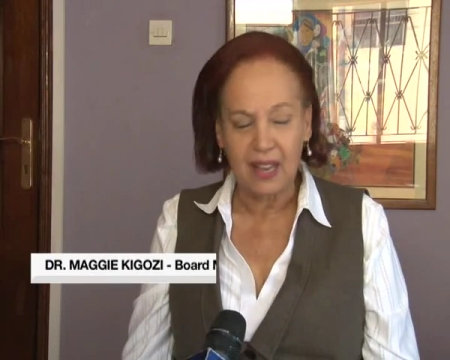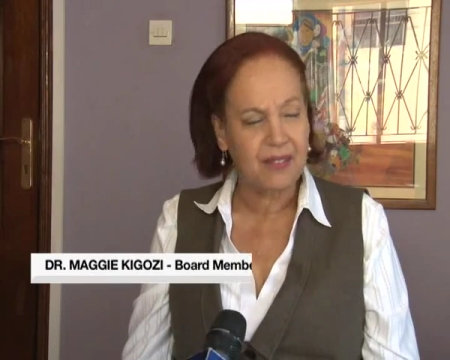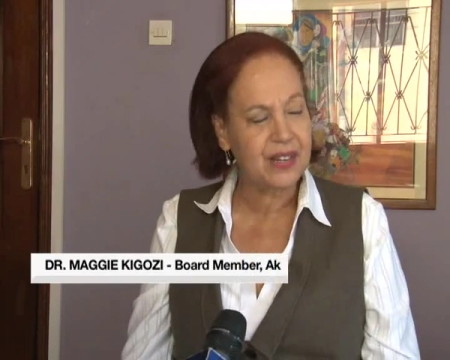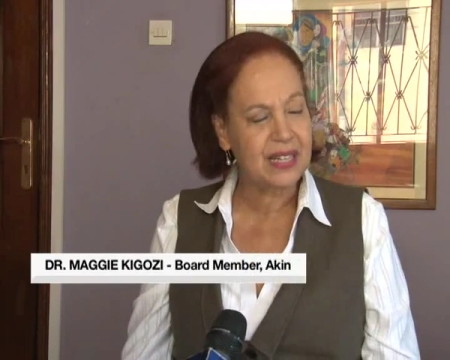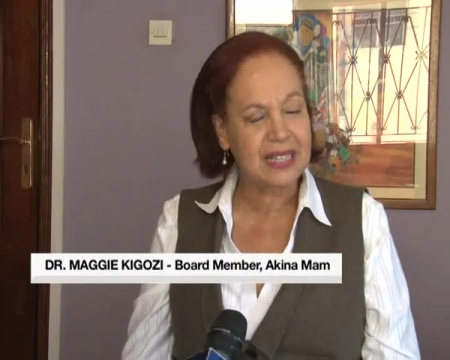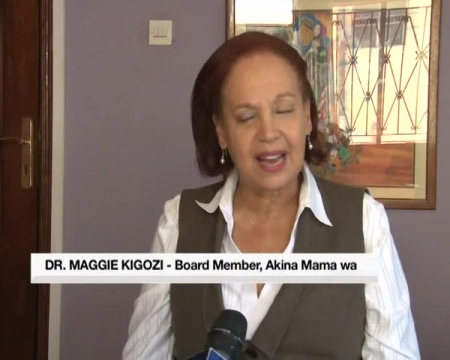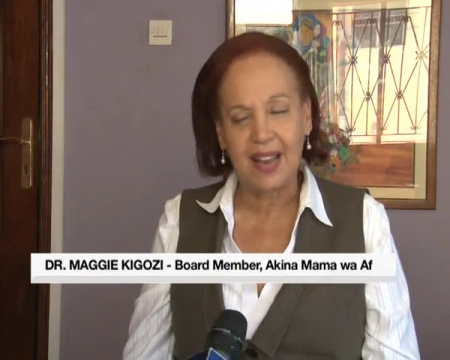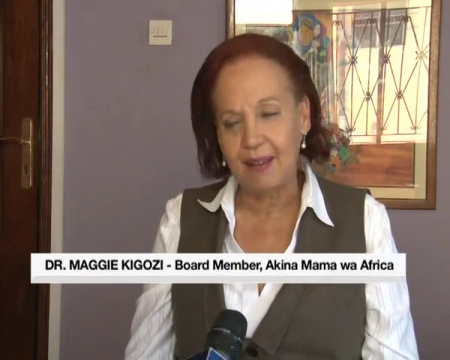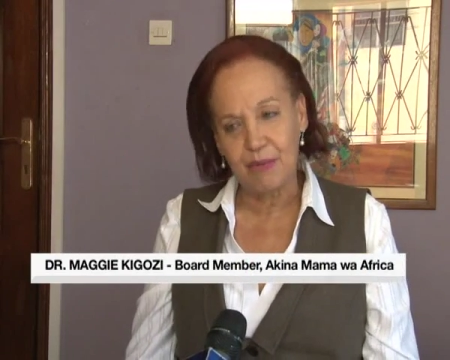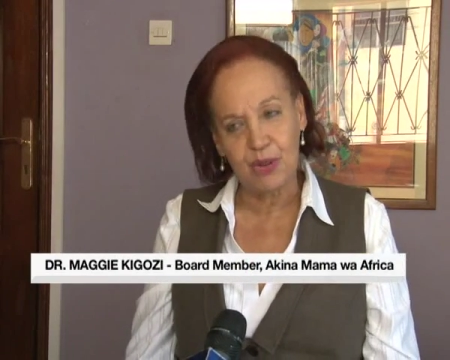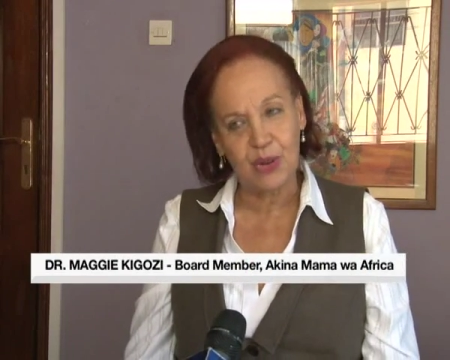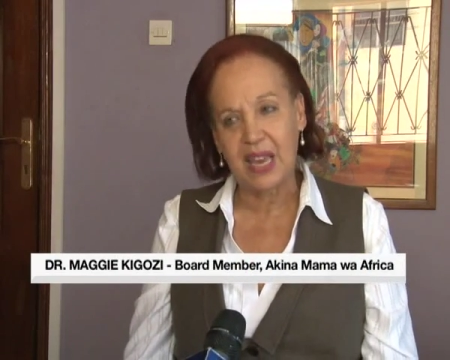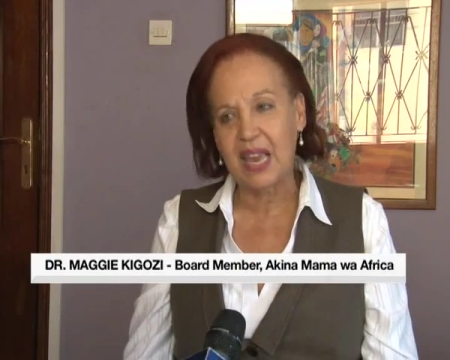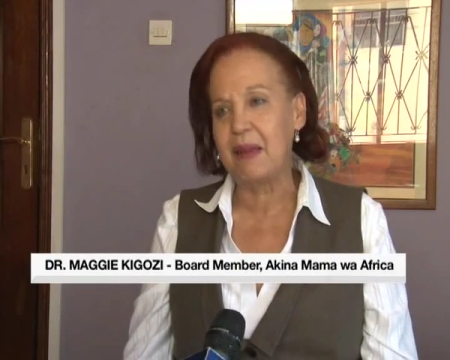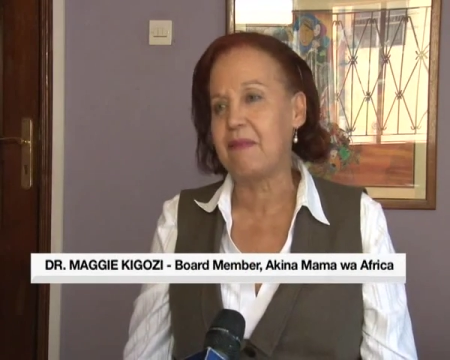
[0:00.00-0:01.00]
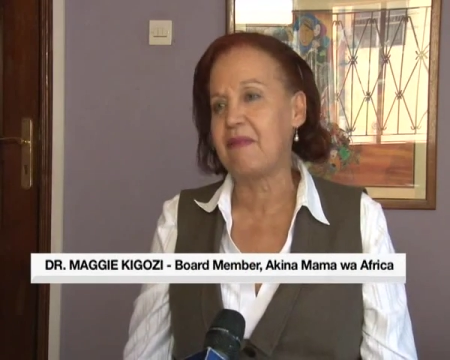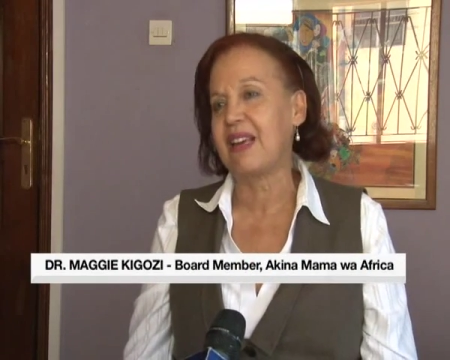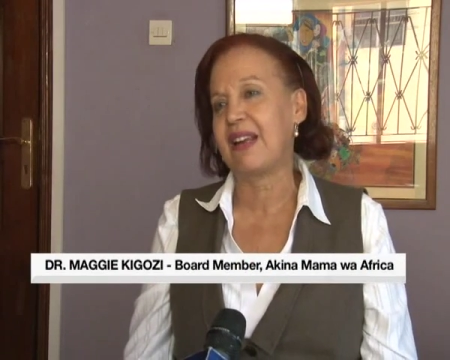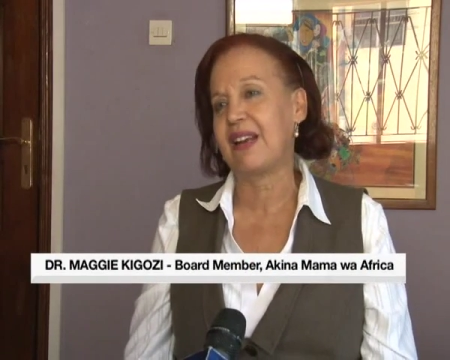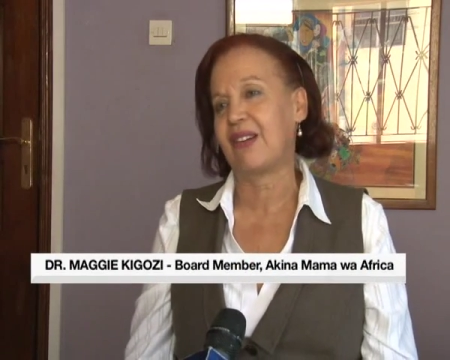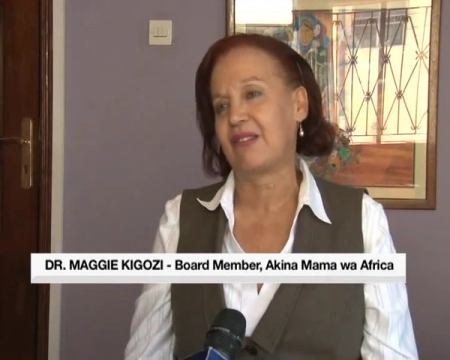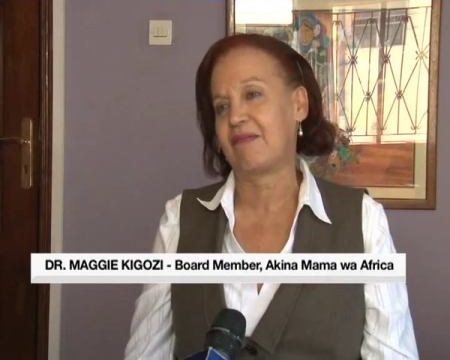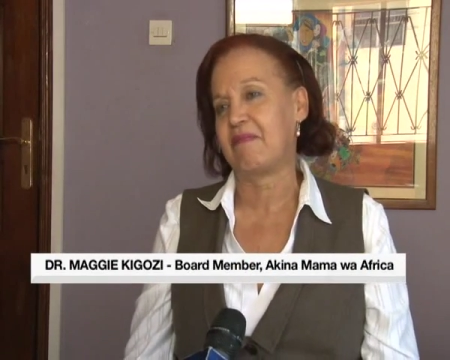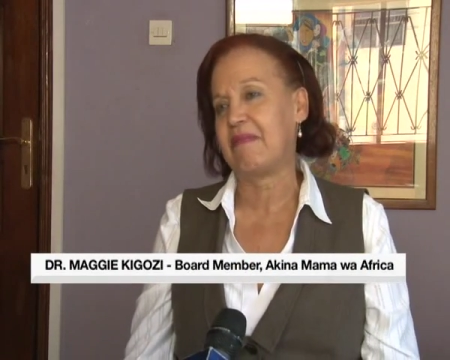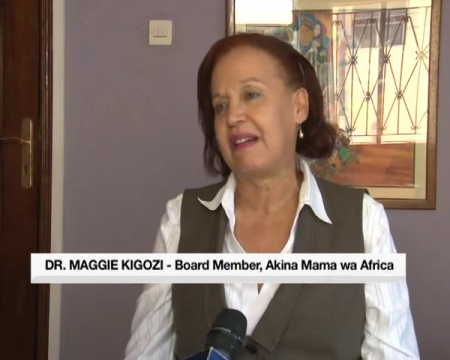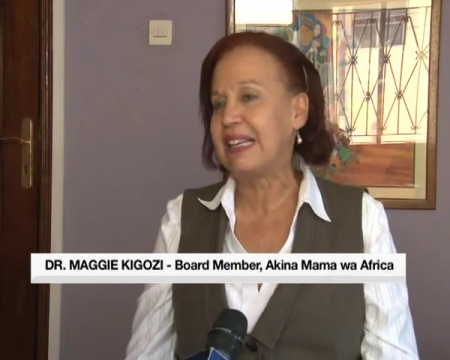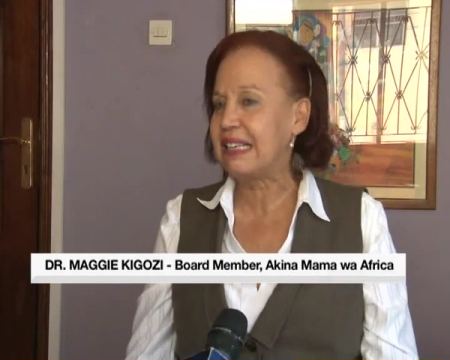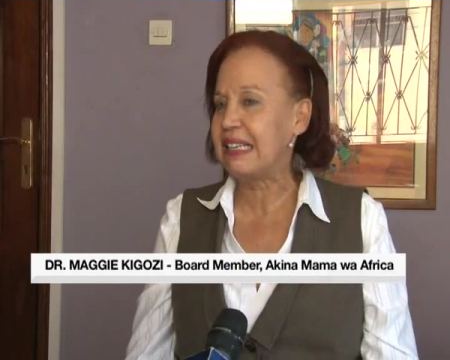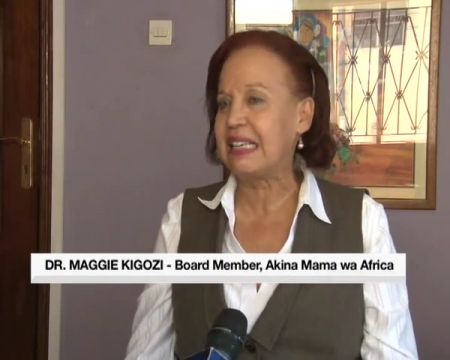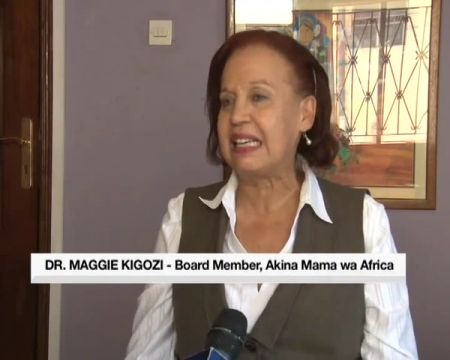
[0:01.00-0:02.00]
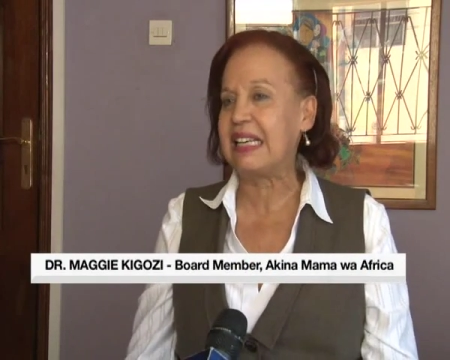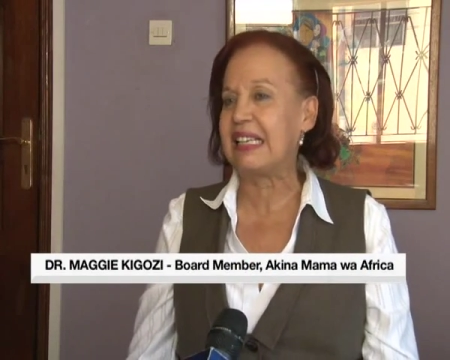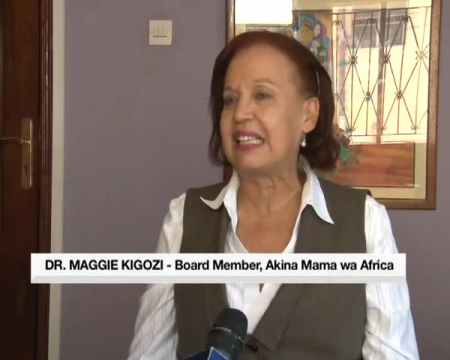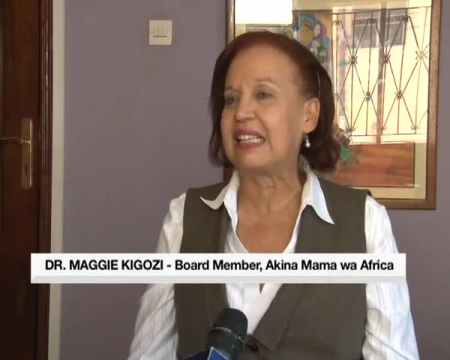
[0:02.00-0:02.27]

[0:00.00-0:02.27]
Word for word: every time you came in on Monday,